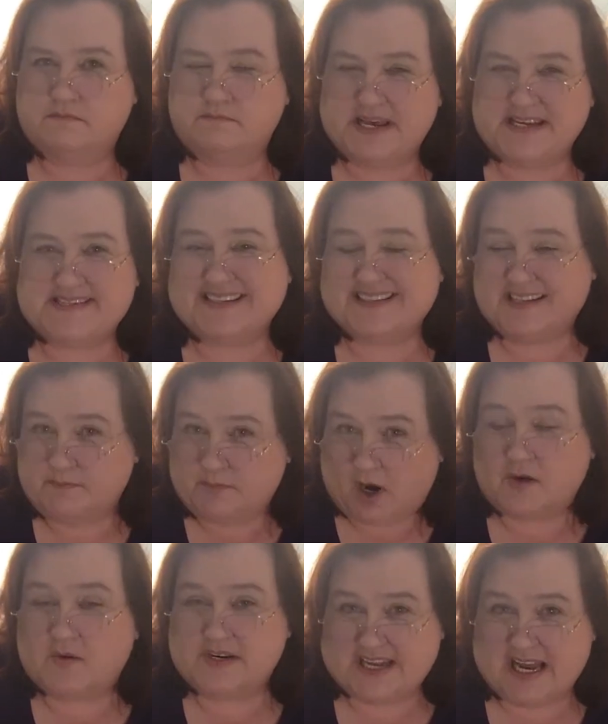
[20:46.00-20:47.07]
basically
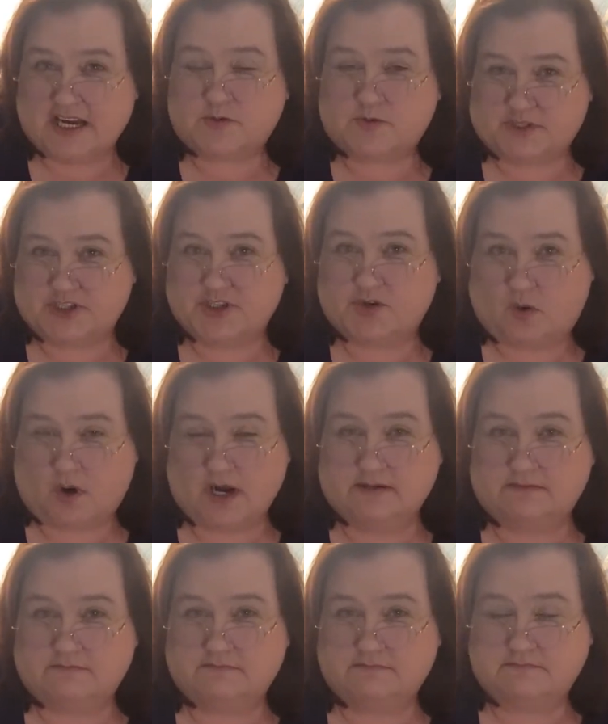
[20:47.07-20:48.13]
Margaret Dashwood's
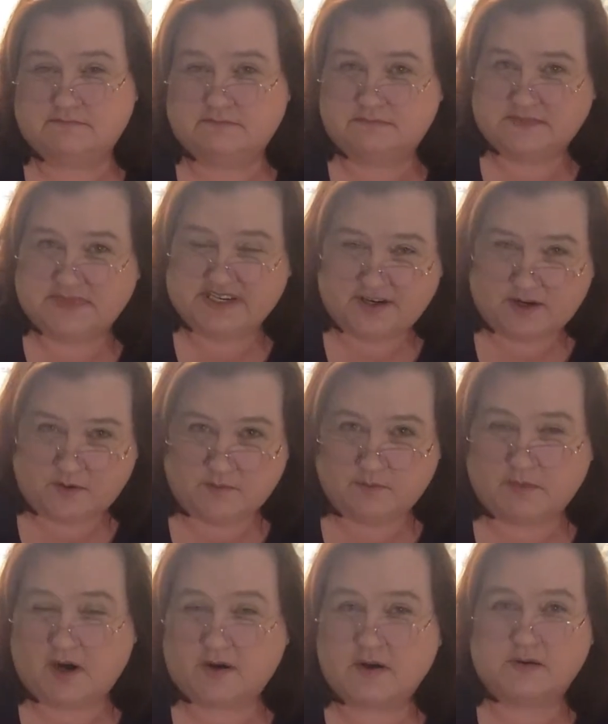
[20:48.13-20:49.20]
story. You know,
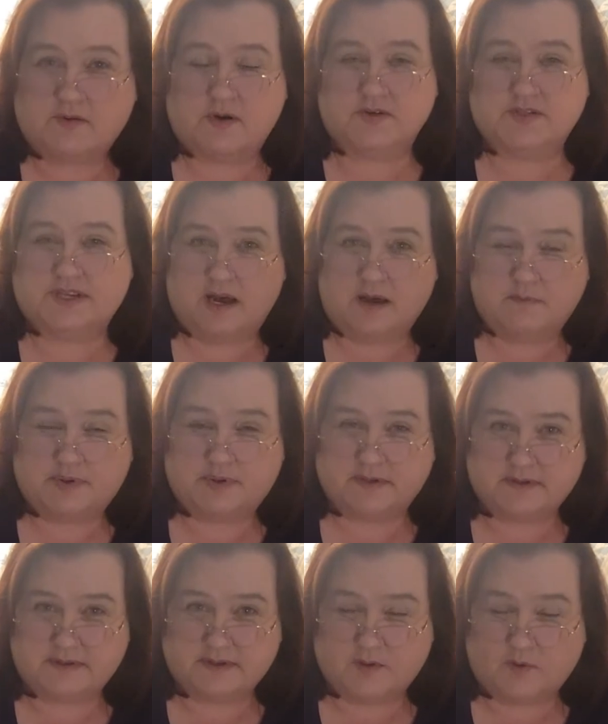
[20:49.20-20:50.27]
Margaret grows up.
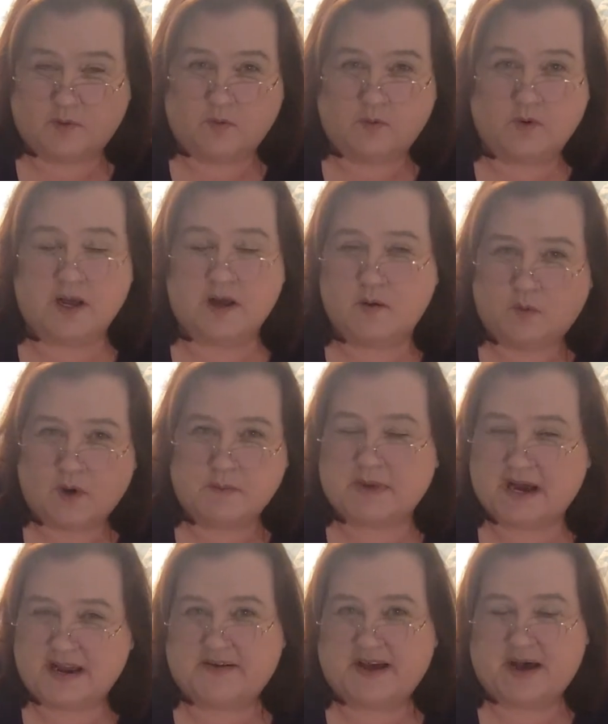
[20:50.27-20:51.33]
What
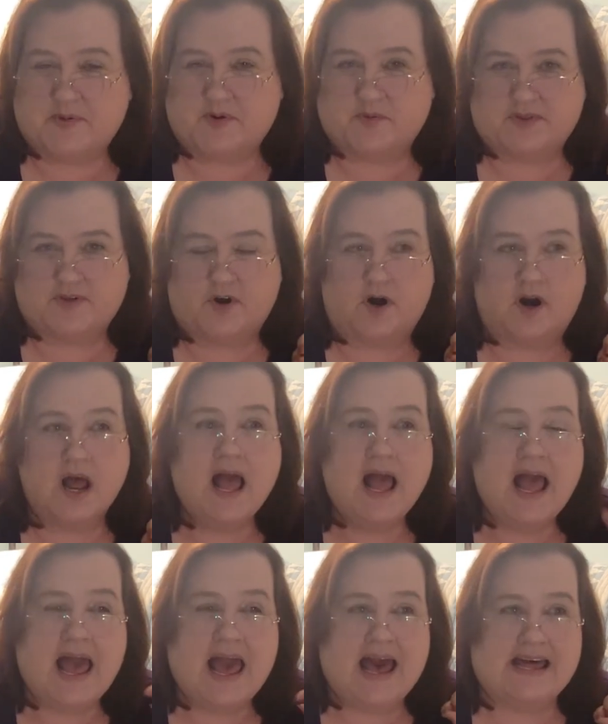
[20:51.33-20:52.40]
might have happened with her.
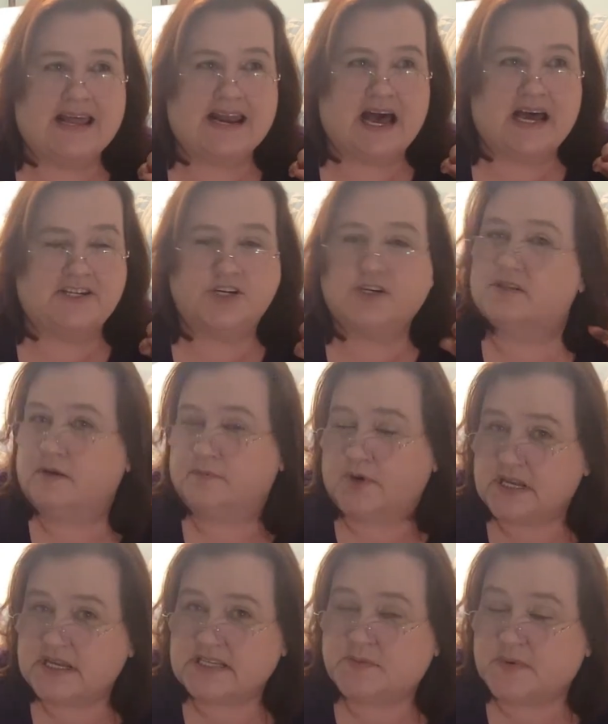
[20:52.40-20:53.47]
And I took
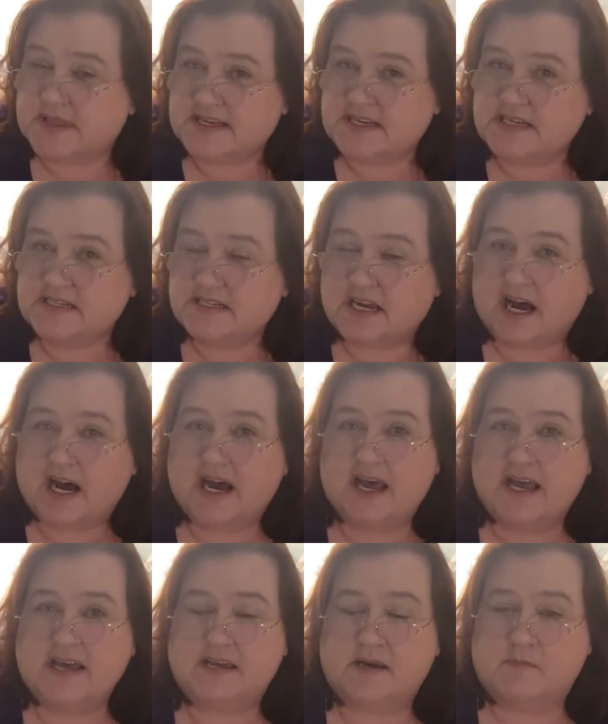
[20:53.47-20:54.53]
liberties with it.
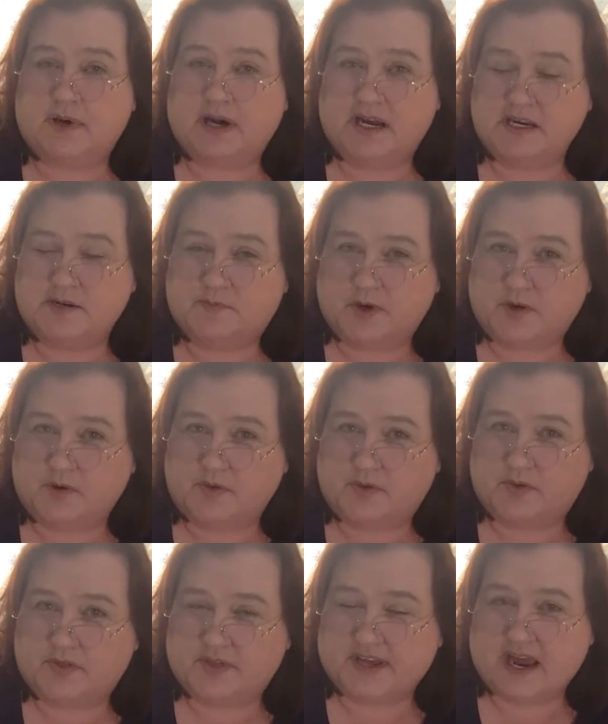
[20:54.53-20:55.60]
I combined both
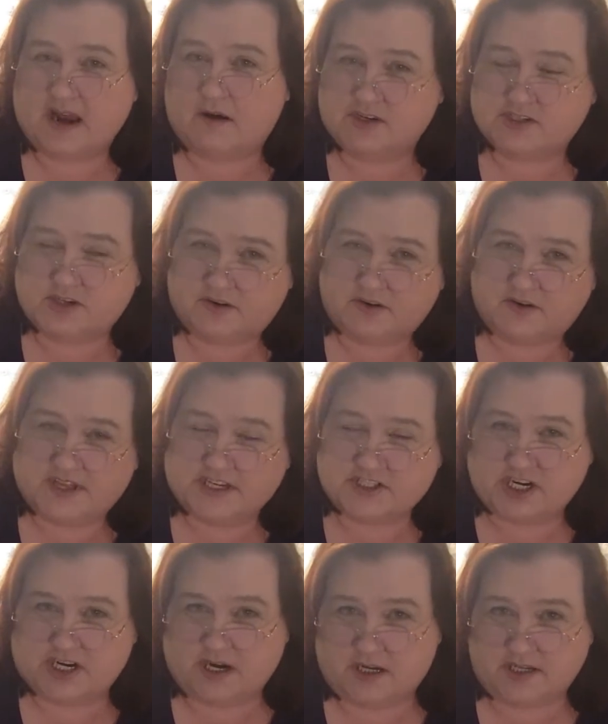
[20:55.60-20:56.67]
the character that
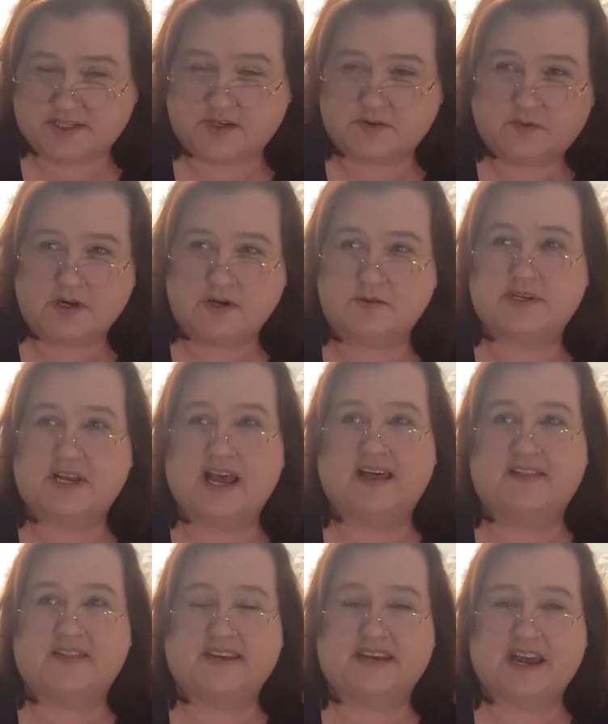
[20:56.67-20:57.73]
Jane Austen wrote
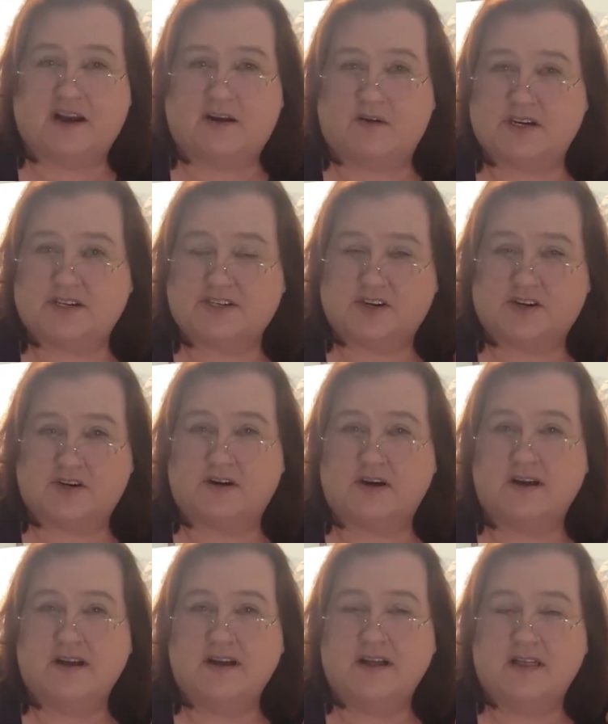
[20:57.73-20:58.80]
and the character
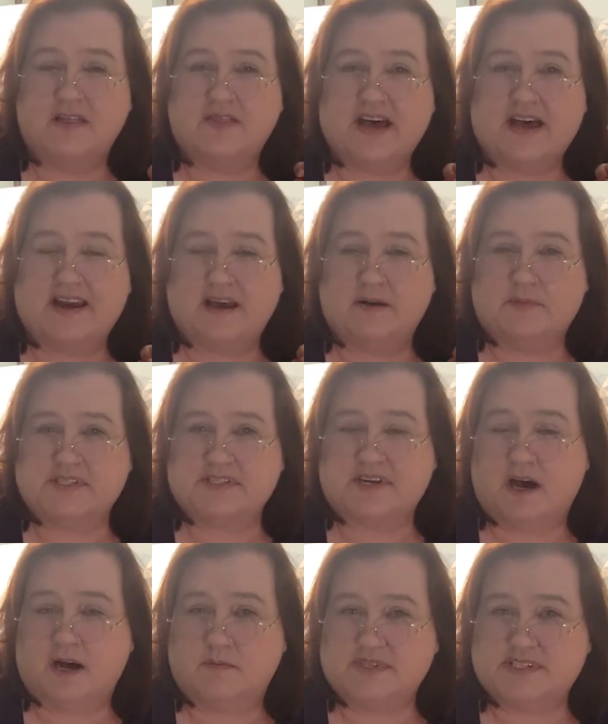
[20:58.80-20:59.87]
that Emma
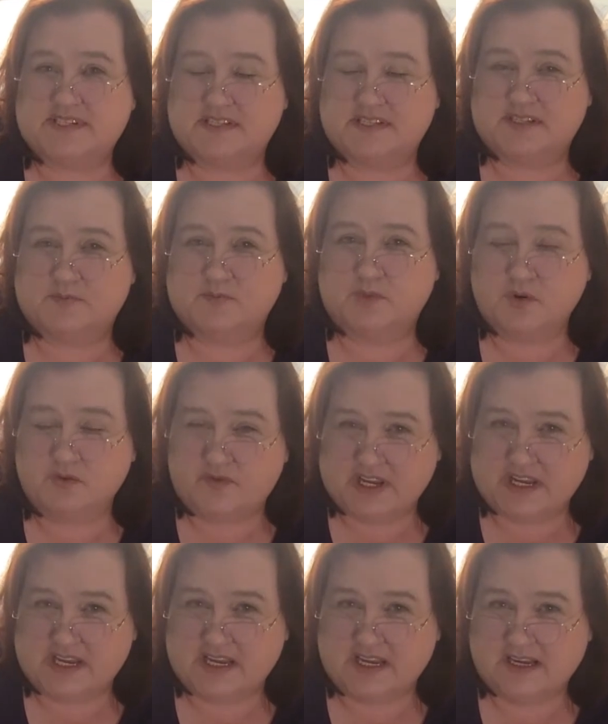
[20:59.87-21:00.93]
Thompson's
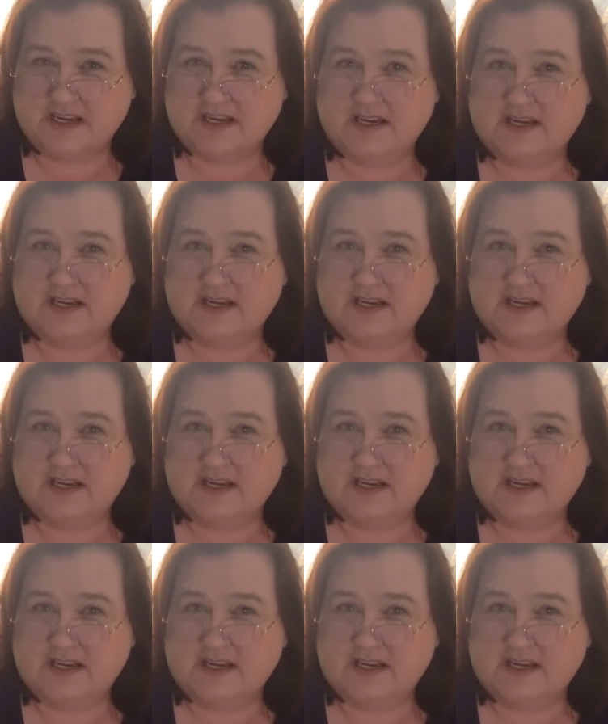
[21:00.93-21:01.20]
movie